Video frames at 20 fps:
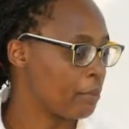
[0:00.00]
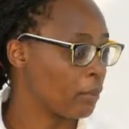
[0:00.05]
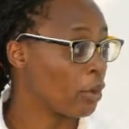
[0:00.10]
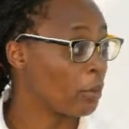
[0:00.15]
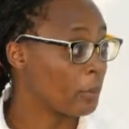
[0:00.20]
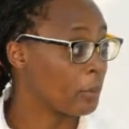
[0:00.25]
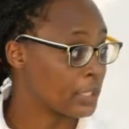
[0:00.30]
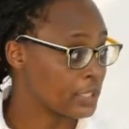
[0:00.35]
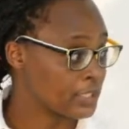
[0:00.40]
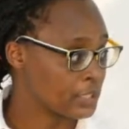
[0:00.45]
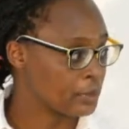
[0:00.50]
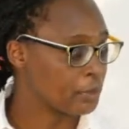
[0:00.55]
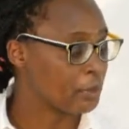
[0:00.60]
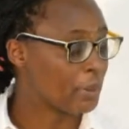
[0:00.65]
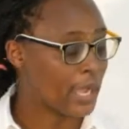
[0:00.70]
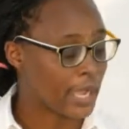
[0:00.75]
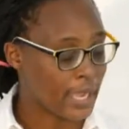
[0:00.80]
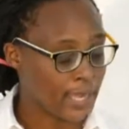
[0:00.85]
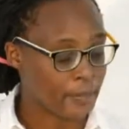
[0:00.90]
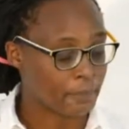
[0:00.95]
bombers
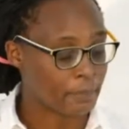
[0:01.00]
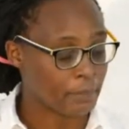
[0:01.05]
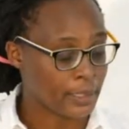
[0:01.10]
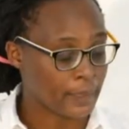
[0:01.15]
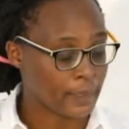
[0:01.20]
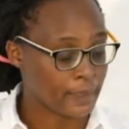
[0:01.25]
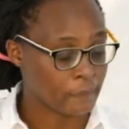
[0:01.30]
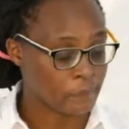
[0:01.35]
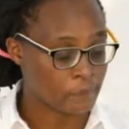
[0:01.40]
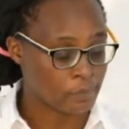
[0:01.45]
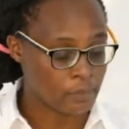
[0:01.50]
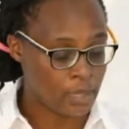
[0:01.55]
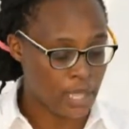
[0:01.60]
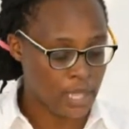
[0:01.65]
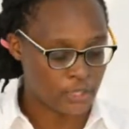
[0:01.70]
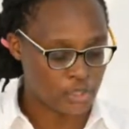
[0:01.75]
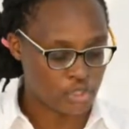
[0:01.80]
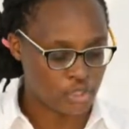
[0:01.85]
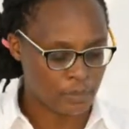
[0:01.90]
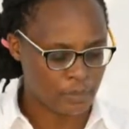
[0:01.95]
by
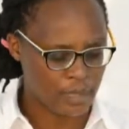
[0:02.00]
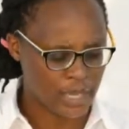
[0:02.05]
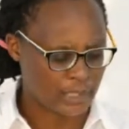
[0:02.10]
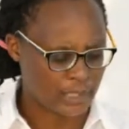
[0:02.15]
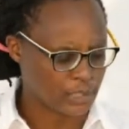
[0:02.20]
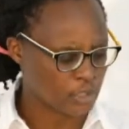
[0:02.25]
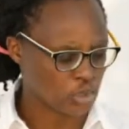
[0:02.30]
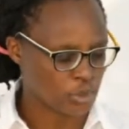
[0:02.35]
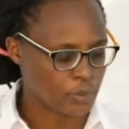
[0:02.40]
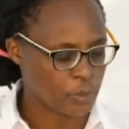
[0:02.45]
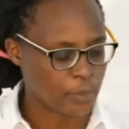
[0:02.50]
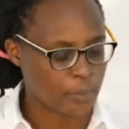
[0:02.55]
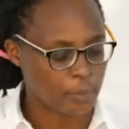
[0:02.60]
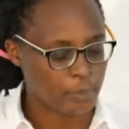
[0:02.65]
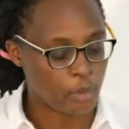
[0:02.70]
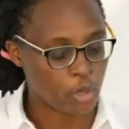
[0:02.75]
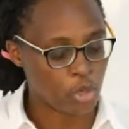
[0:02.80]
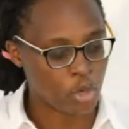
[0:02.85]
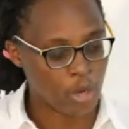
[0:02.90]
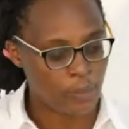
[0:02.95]

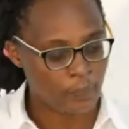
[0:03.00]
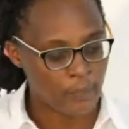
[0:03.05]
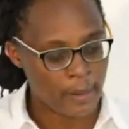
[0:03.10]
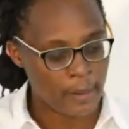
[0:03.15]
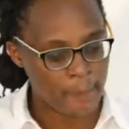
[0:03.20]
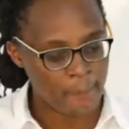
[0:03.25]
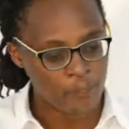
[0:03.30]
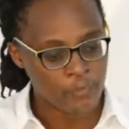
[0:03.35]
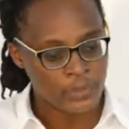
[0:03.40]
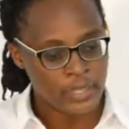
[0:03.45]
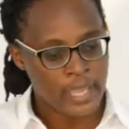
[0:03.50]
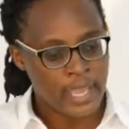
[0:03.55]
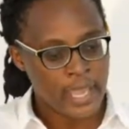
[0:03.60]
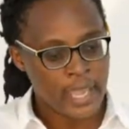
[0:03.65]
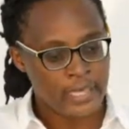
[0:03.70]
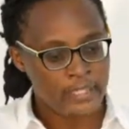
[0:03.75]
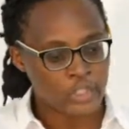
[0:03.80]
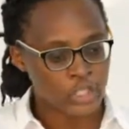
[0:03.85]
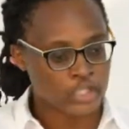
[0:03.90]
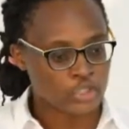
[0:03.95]
Boko Haram.
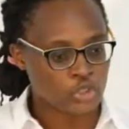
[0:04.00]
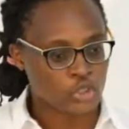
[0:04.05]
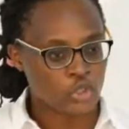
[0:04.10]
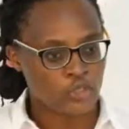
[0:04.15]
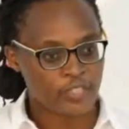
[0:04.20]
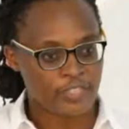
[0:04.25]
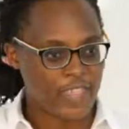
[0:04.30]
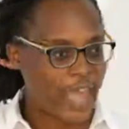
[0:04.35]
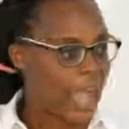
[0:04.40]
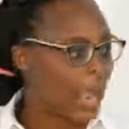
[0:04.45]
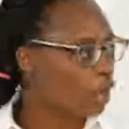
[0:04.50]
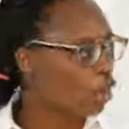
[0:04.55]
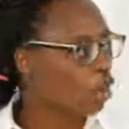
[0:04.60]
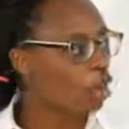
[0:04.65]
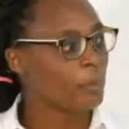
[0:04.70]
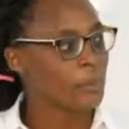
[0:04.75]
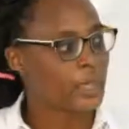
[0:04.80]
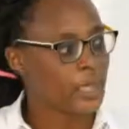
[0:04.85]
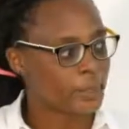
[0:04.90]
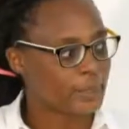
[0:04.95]
And so that
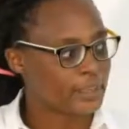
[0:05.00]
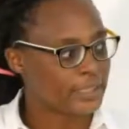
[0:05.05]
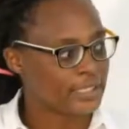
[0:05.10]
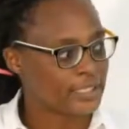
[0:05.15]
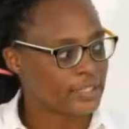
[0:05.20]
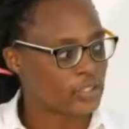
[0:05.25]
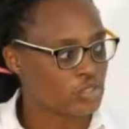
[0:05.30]
got me a bit